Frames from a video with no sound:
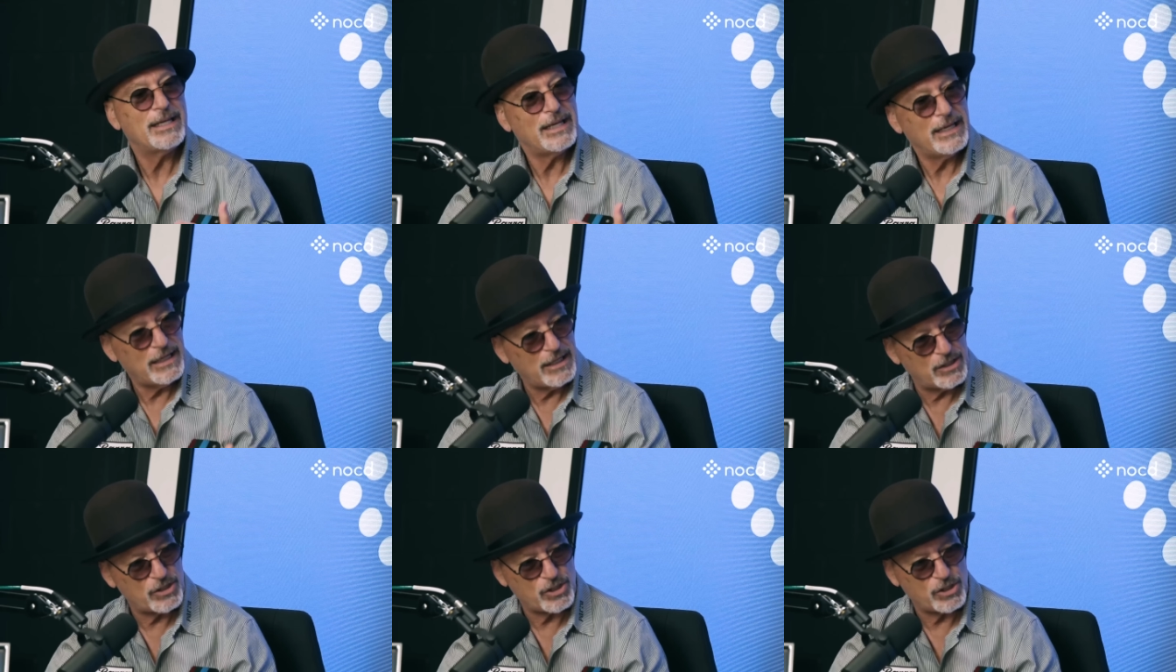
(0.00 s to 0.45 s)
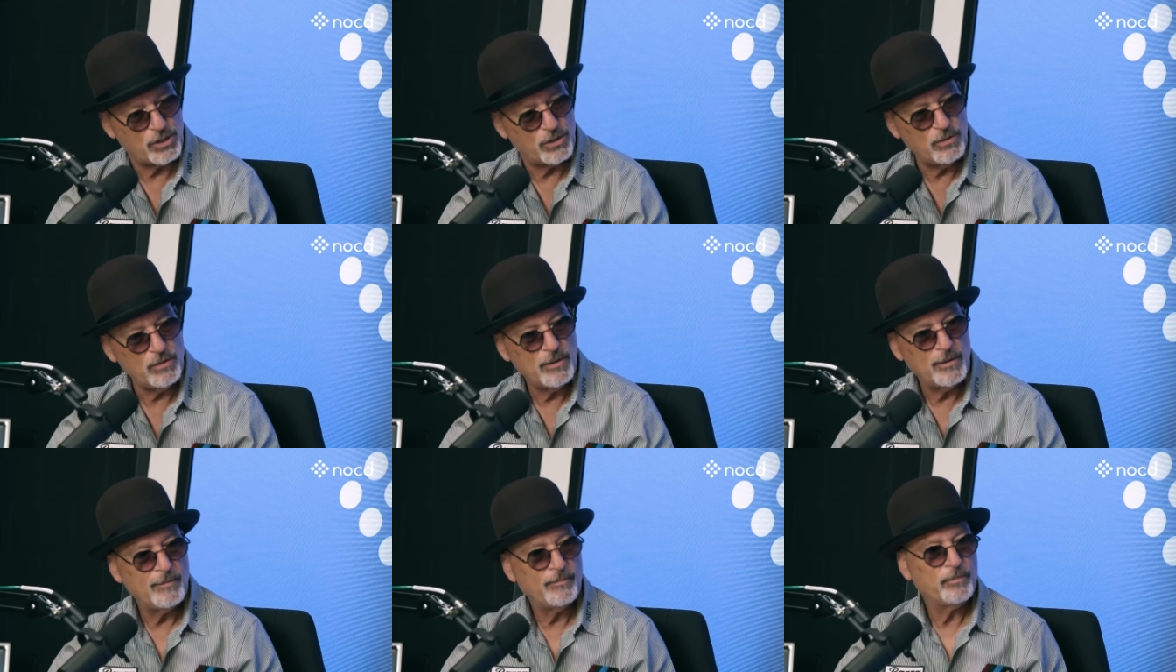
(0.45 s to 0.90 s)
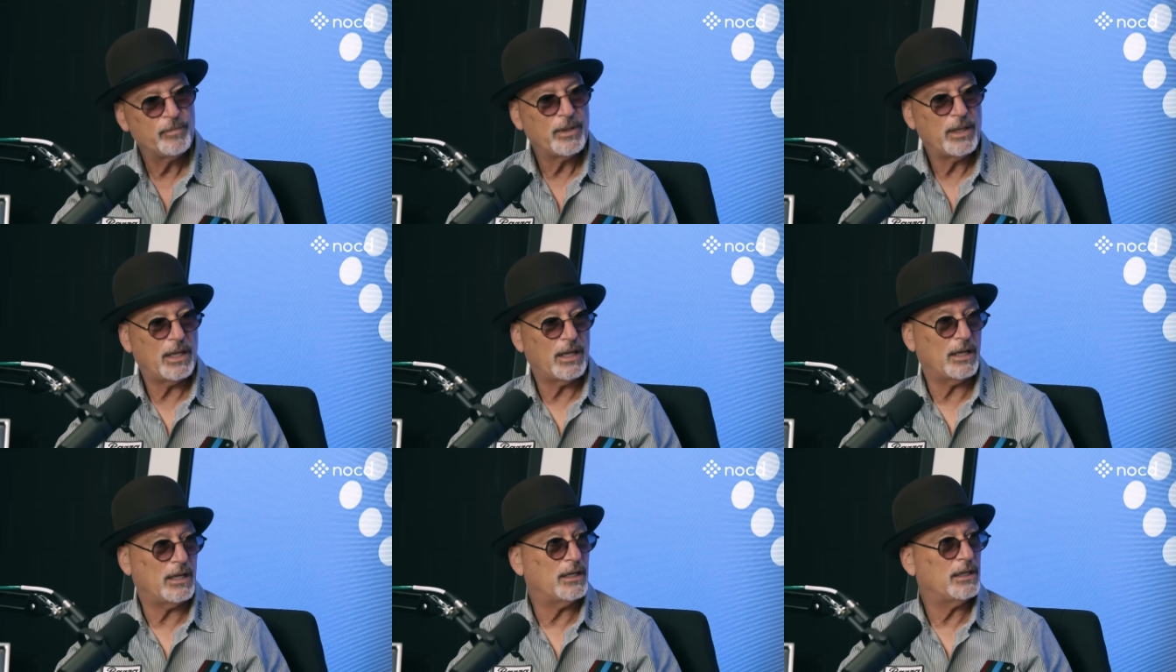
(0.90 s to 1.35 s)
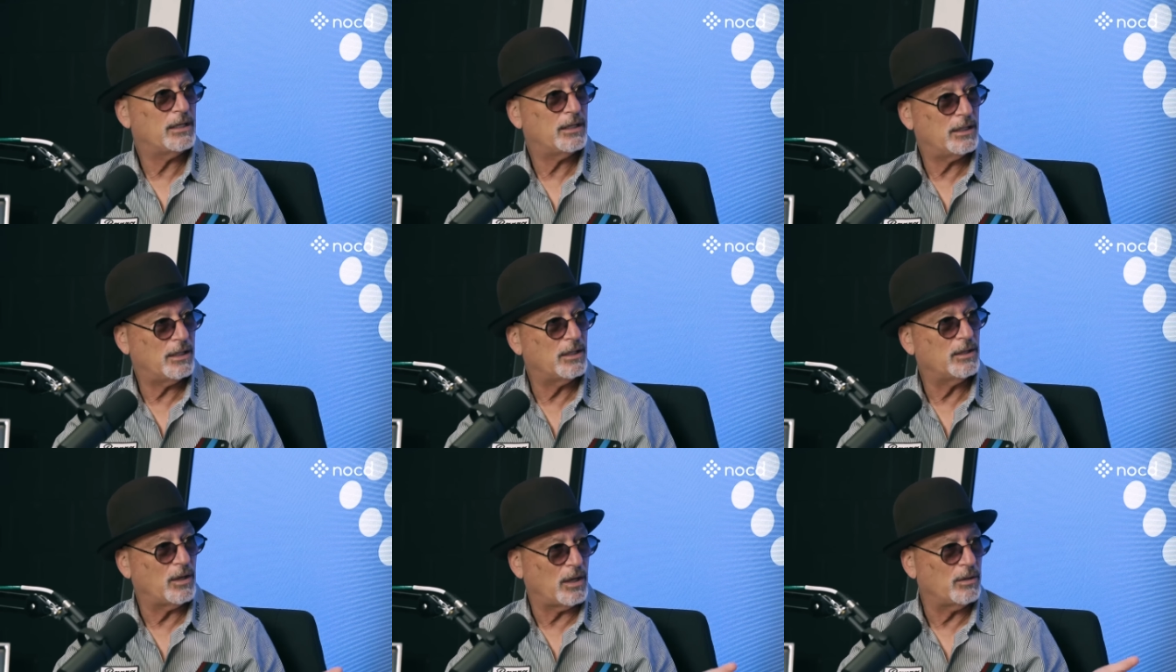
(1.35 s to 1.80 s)
issue. Uh,
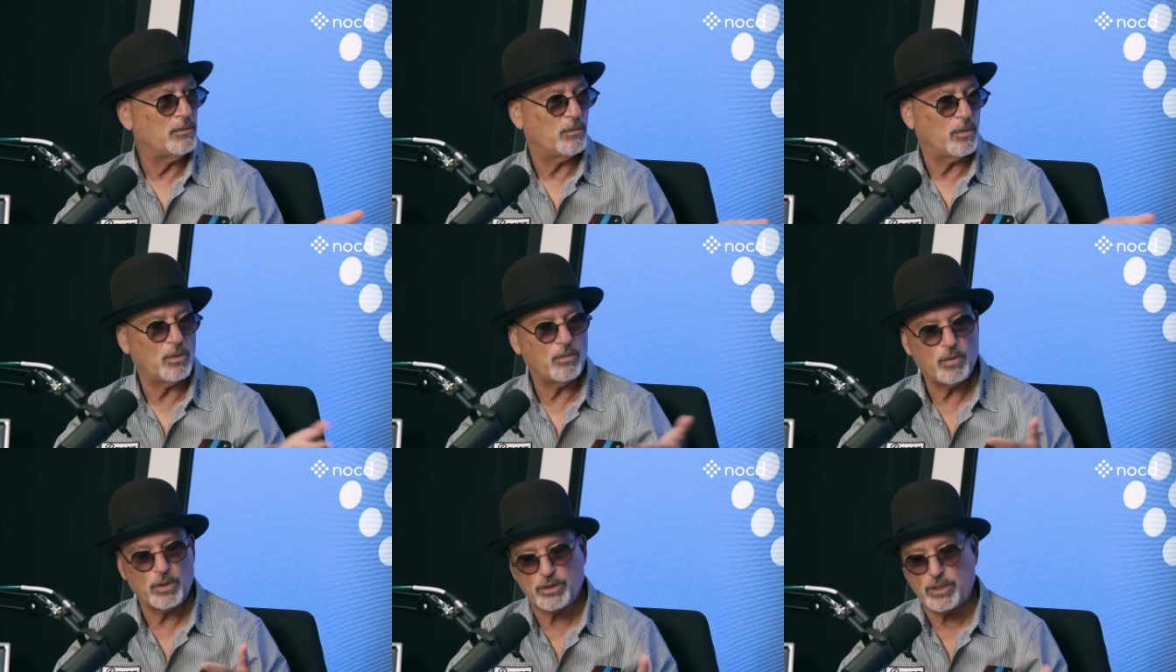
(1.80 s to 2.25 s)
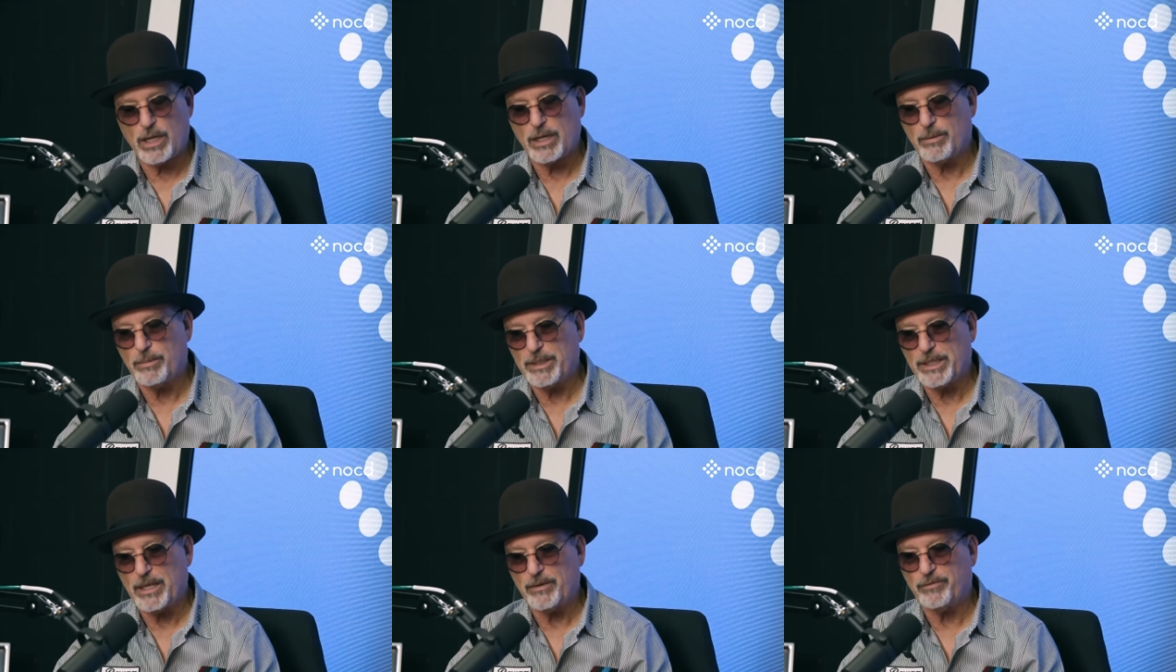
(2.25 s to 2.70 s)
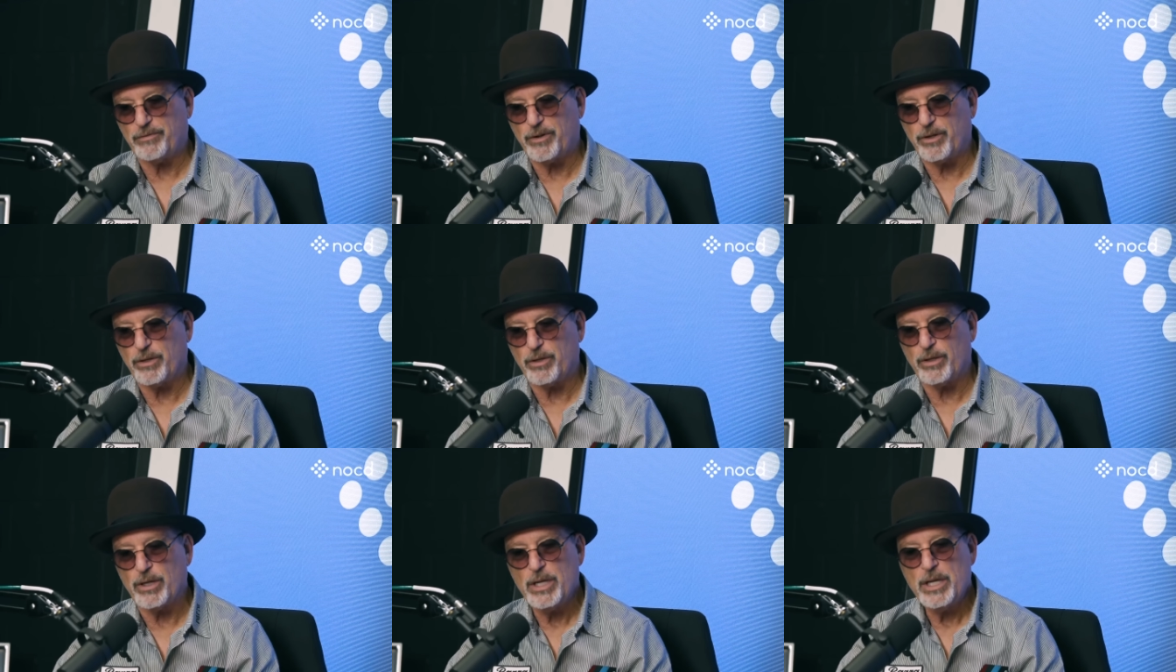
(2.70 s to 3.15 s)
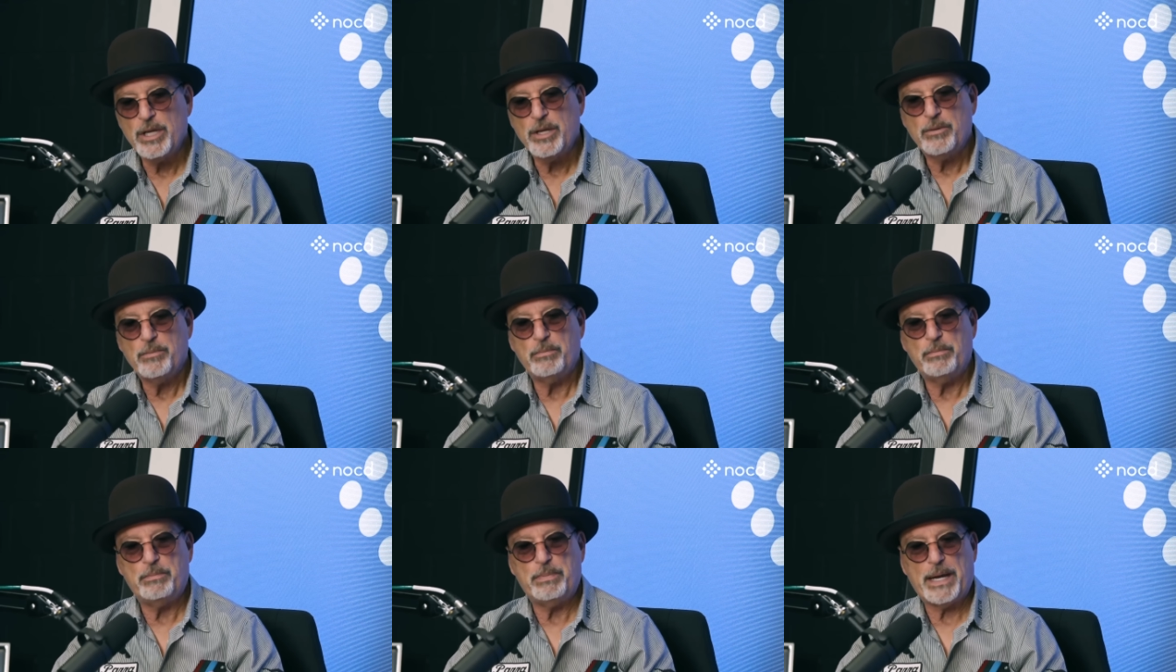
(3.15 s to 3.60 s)
and, and we'll talk about that further.
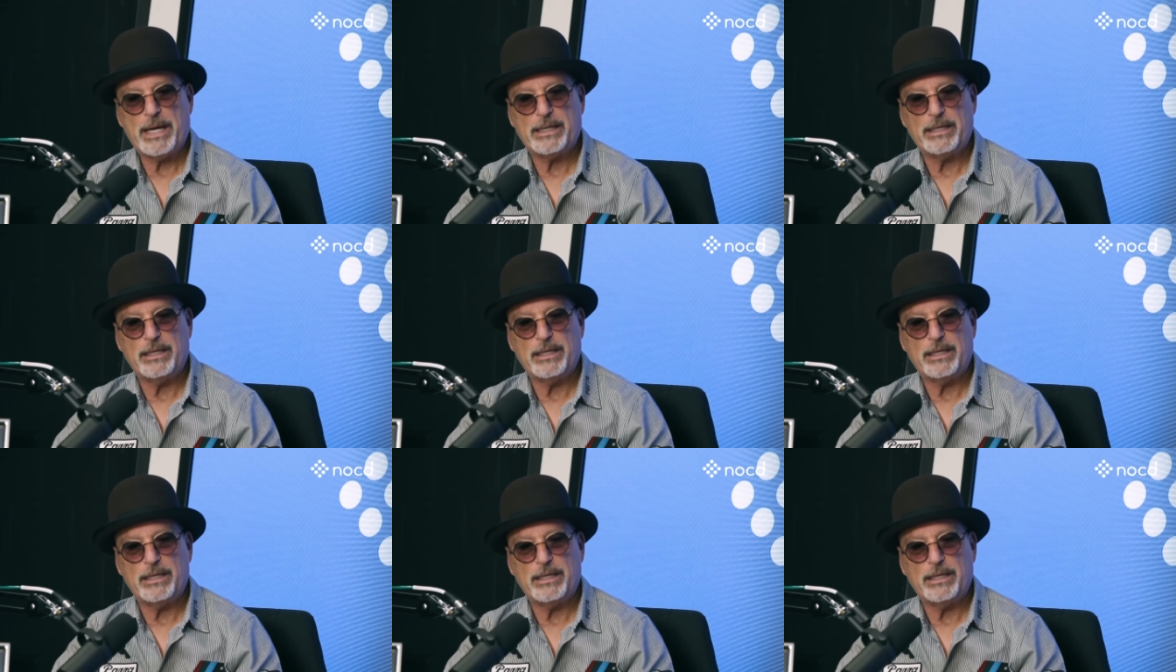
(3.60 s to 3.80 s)
But